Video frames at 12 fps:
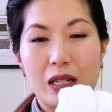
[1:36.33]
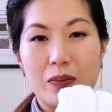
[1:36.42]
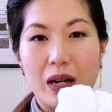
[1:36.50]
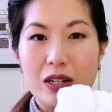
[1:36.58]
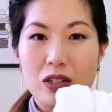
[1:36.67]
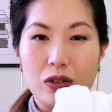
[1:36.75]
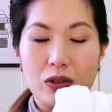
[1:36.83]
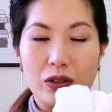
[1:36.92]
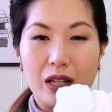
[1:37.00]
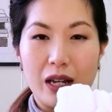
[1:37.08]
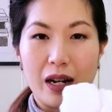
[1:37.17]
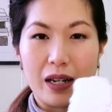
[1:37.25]
made sure
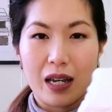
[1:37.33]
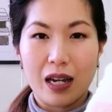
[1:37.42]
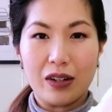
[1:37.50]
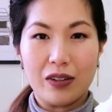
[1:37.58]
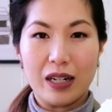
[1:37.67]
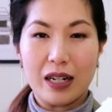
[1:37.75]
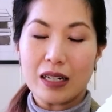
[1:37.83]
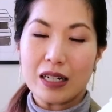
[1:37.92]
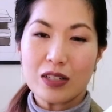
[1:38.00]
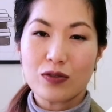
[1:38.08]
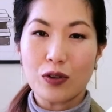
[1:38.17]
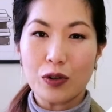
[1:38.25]
that I carried at
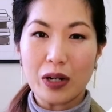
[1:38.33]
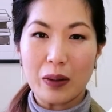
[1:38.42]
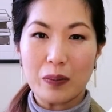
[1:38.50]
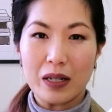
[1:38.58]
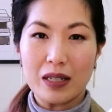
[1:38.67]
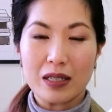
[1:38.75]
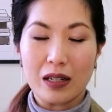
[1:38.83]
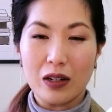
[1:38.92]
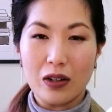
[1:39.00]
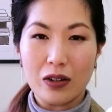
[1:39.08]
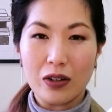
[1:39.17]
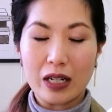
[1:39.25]
least 4 nappies
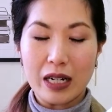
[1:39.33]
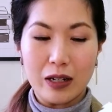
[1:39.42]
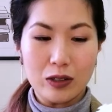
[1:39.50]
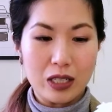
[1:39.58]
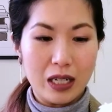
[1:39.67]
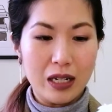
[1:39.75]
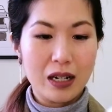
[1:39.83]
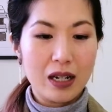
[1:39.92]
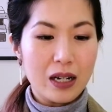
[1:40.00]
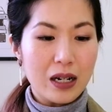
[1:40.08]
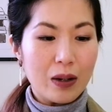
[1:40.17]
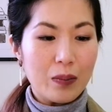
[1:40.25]
along on an outing,
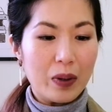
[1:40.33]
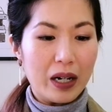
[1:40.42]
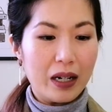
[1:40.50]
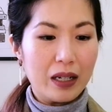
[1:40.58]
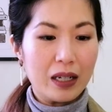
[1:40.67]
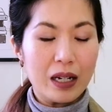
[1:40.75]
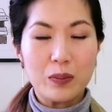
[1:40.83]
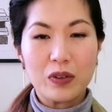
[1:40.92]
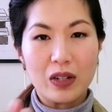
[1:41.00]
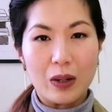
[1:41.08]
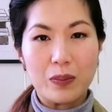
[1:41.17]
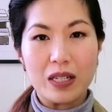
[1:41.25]
but the number of
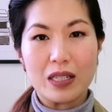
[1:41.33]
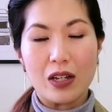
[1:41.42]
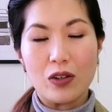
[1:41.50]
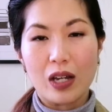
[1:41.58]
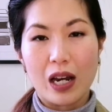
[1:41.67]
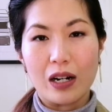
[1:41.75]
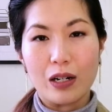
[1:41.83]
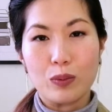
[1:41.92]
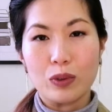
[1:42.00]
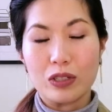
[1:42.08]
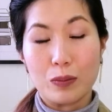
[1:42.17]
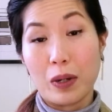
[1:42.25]
nappies that you carry
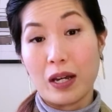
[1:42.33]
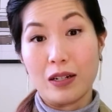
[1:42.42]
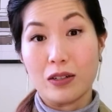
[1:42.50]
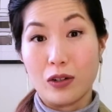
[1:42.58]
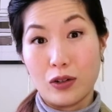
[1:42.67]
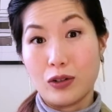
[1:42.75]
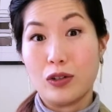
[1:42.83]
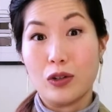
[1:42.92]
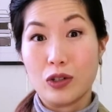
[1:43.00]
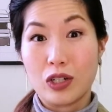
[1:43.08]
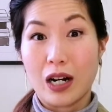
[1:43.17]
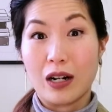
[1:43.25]
will depend on
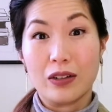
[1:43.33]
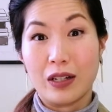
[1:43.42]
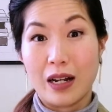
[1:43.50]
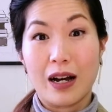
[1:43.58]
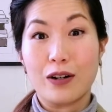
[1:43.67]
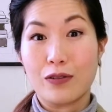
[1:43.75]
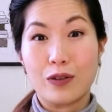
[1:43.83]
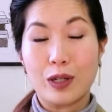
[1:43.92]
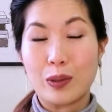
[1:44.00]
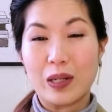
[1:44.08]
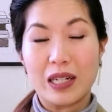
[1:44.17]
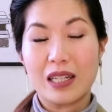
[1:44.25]
your child and how
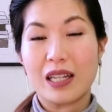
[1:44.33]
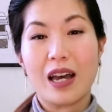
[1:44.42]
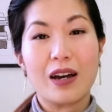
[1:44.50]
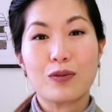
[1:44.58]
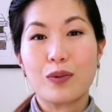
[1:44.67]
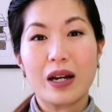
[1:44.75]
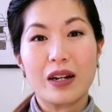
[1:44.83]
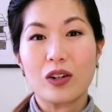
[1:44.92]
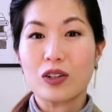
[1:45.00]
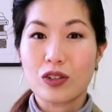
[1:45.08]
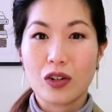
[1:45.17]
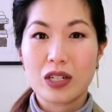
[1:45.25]
frequently they have wet
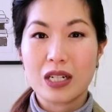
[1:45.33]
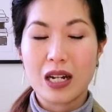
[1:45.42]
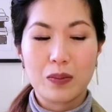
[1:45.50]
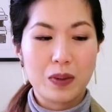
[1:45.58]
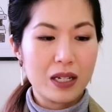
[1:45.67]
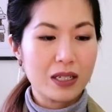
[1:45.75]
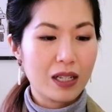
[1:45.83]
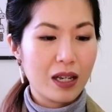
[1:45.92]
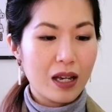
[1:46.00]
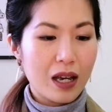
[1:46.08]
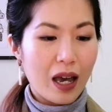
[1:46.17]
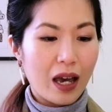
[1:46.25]
or dirty nappies,
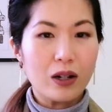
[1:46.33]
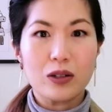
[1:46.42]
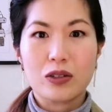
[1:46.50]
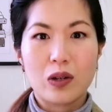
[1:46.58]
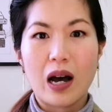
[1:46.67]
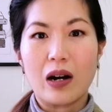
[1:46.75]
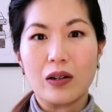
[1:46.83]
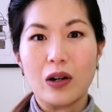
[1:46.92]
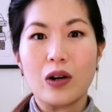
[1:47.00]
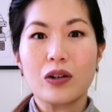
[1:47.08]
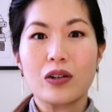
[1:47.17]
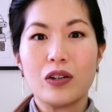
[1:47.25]
and also how
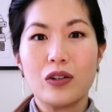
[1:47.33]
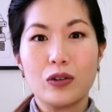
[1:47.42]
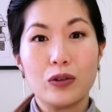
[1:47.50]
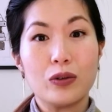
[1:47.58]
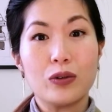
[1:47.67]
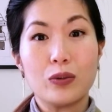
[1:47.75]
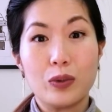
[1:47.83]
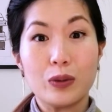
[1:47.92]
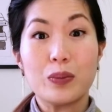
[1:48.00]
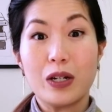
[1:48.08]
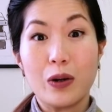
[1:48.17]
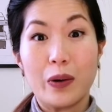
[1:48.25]
long you will
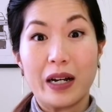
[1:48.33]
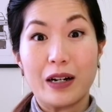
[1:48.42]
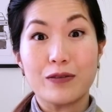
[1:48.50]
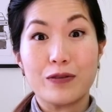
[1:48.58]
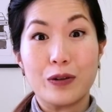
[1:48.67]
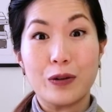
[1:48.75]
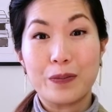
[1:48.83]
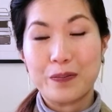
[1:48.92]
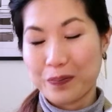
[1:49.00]
be going out for.